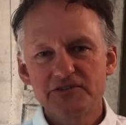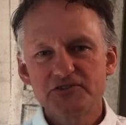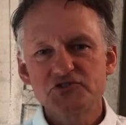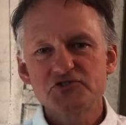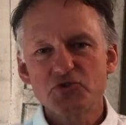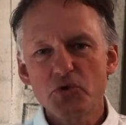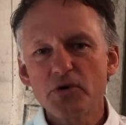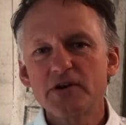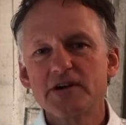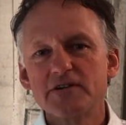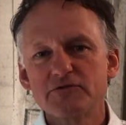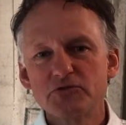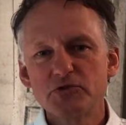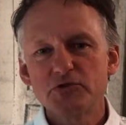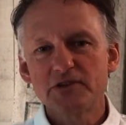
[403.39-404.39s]
the story
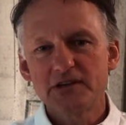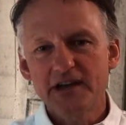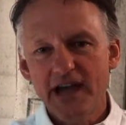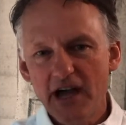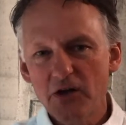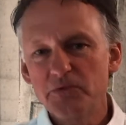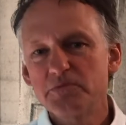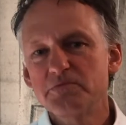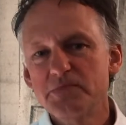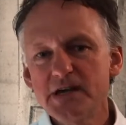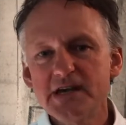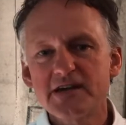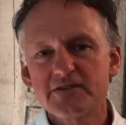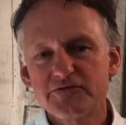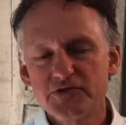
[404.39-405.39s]
of Ruth helped
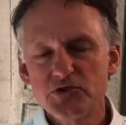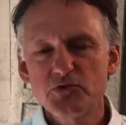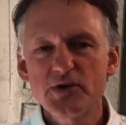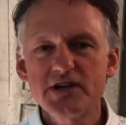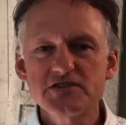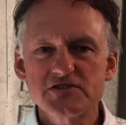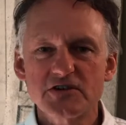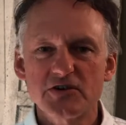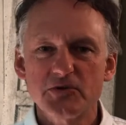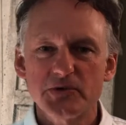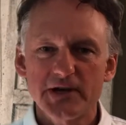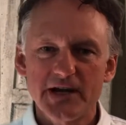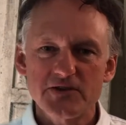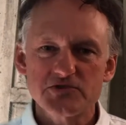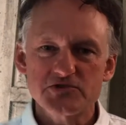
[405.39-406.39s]
me a few weeks ago
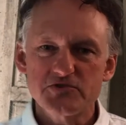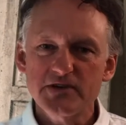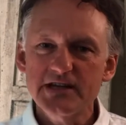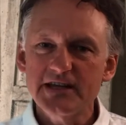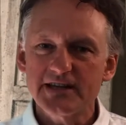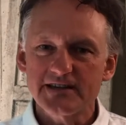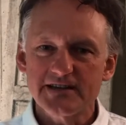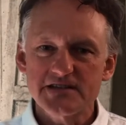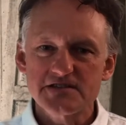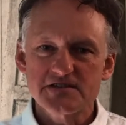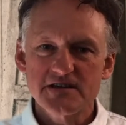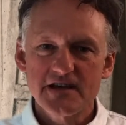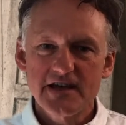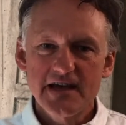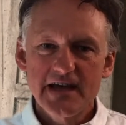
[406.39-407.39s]
when I was reading this